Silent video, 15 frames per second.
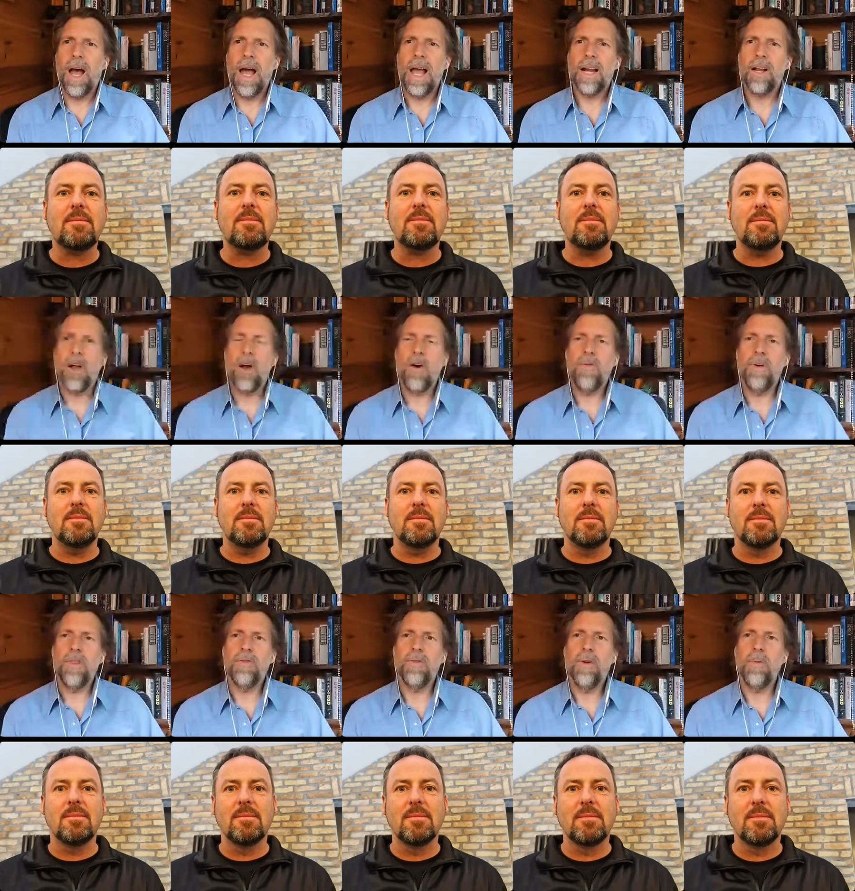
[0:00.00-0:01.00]
Speaker 1: I had
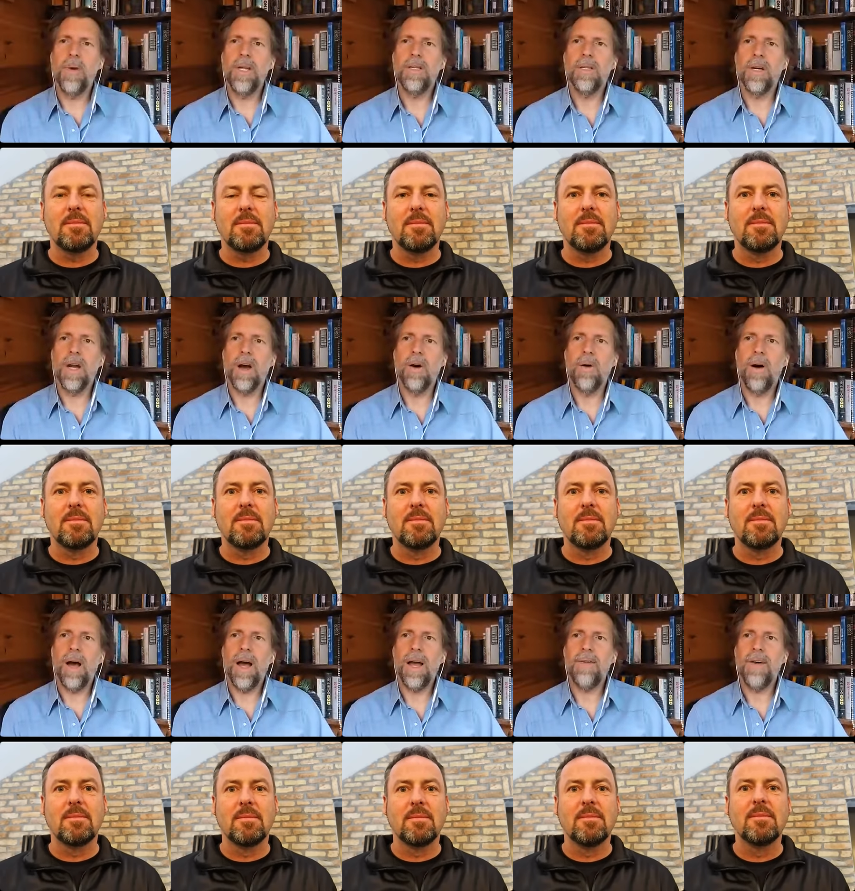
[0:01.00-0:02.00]
COVID 3 weeks
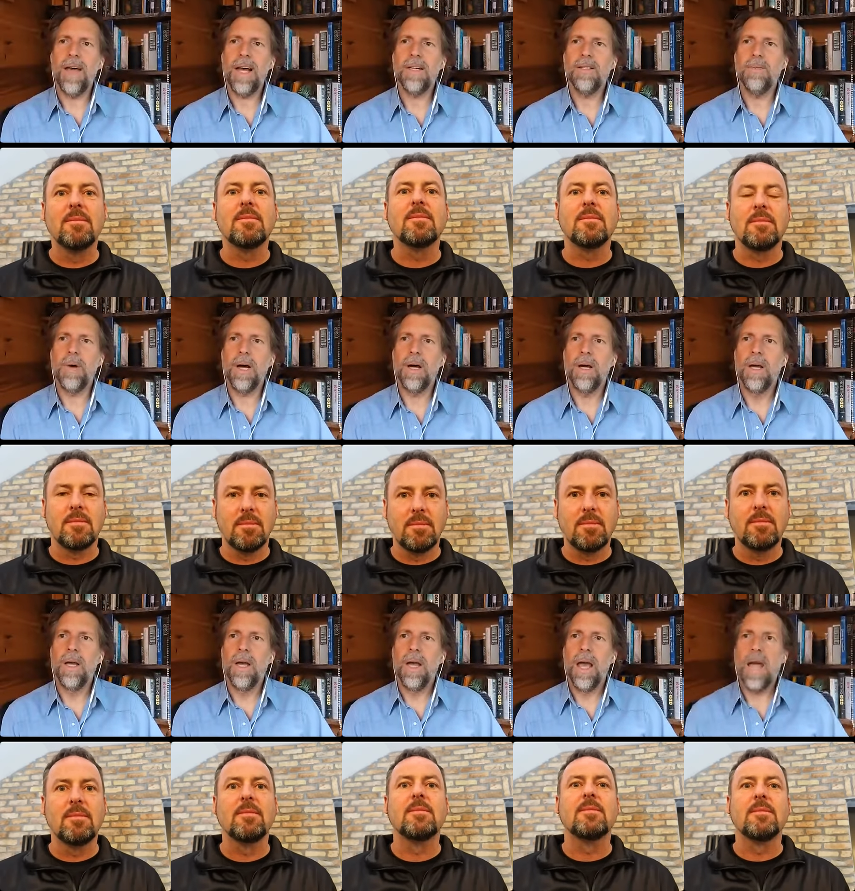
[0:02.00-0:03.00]
ago. I have asthma,
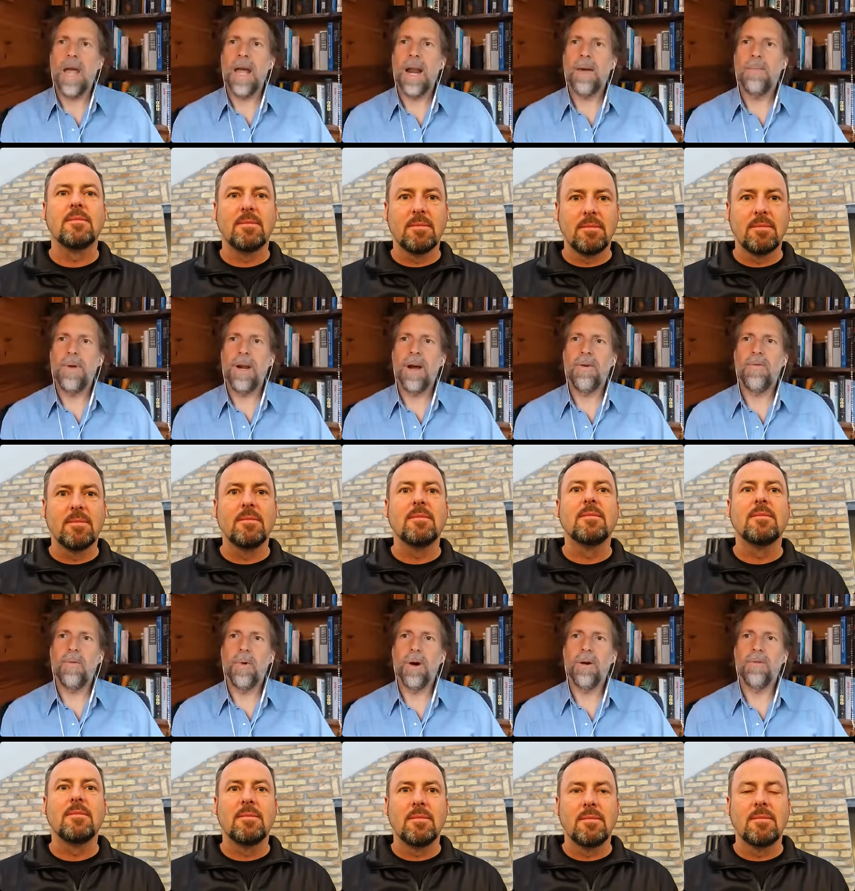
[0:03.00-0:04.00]
and I've been
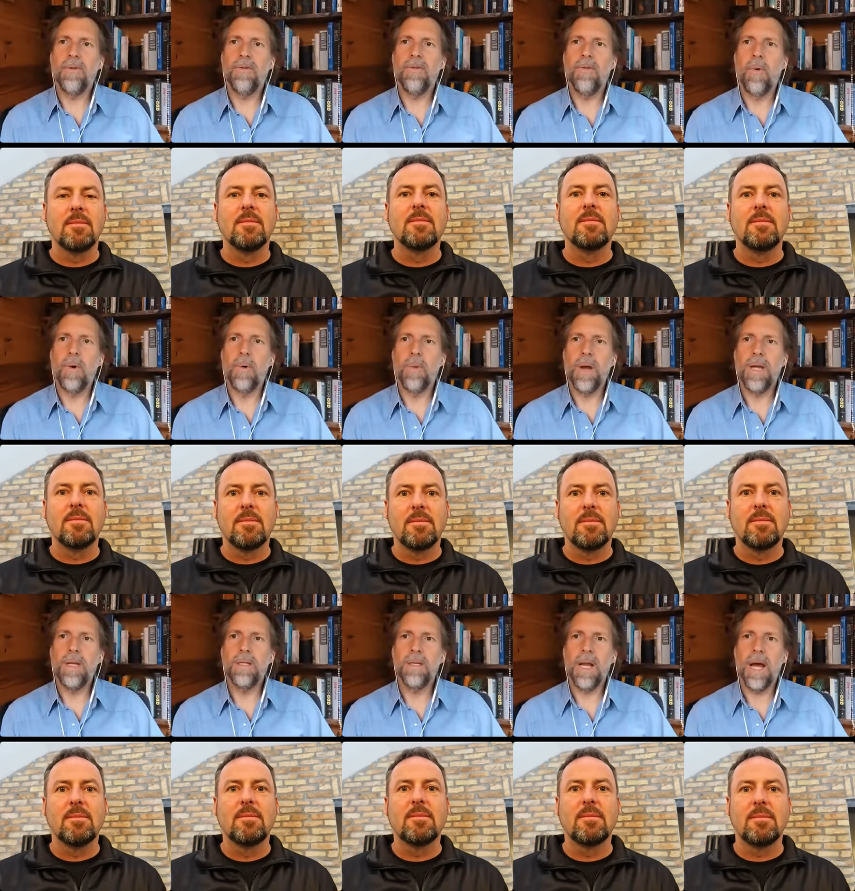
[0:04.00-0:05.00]
off work for 4
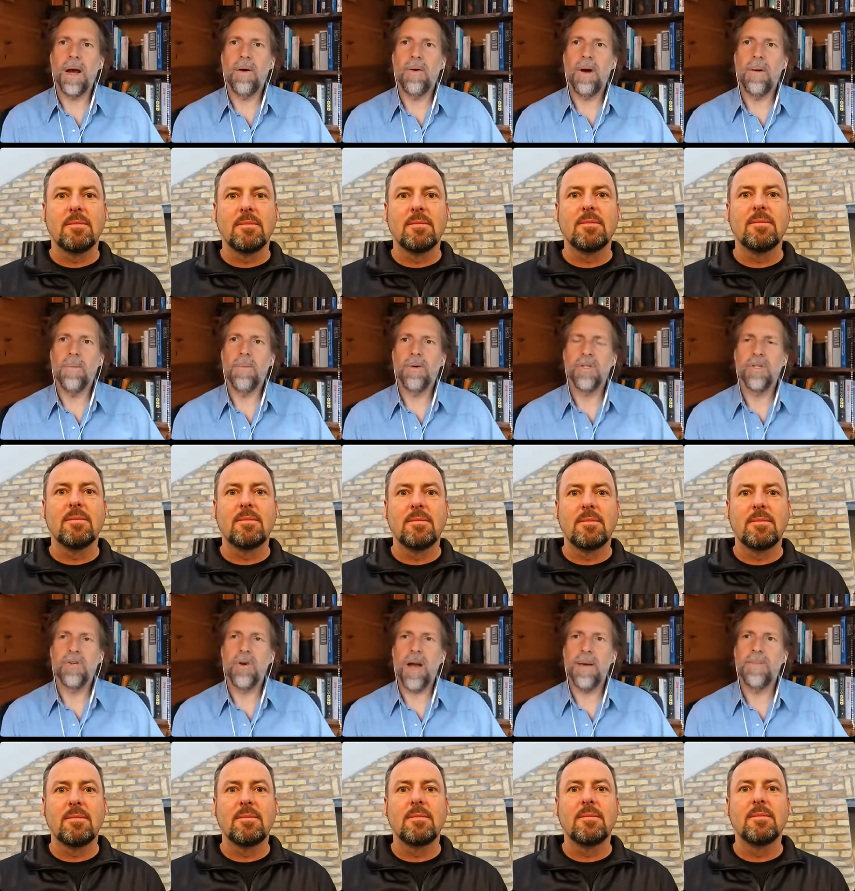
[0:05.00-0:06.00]
weeks now. I'm
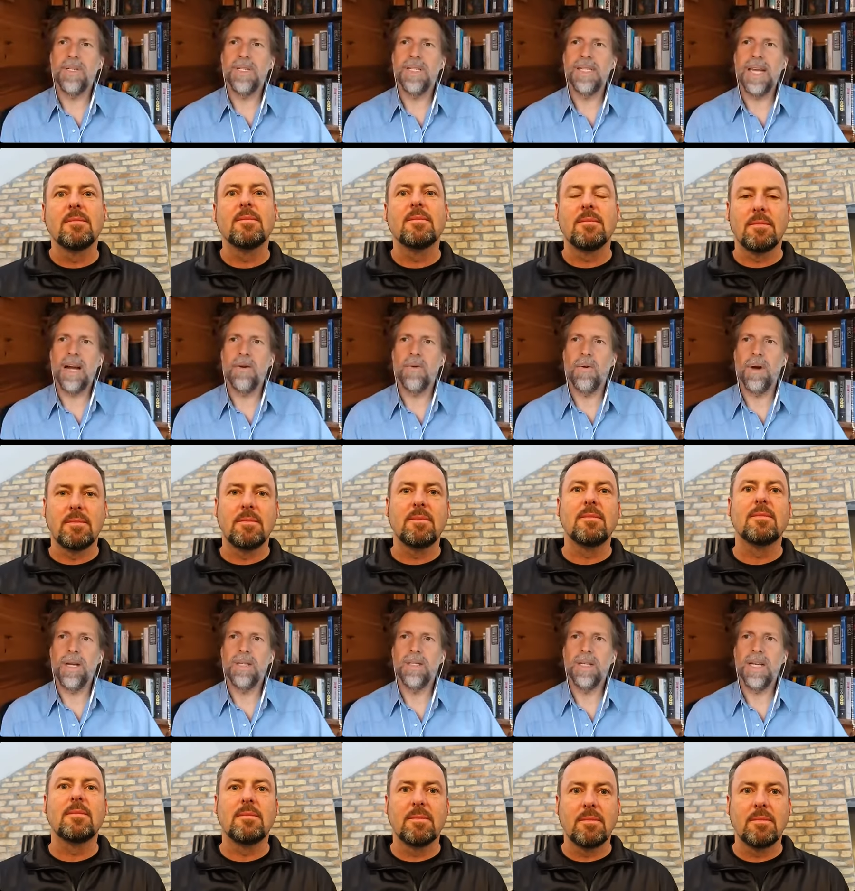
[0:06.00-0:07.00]
prescribed
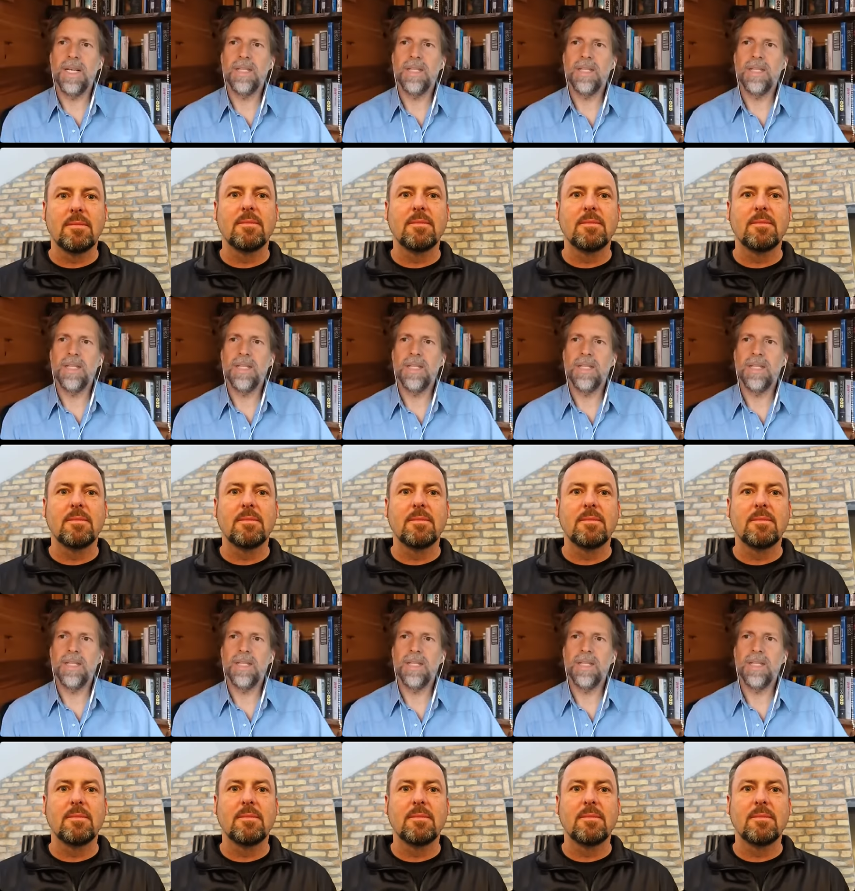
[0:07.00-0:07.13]
steroids.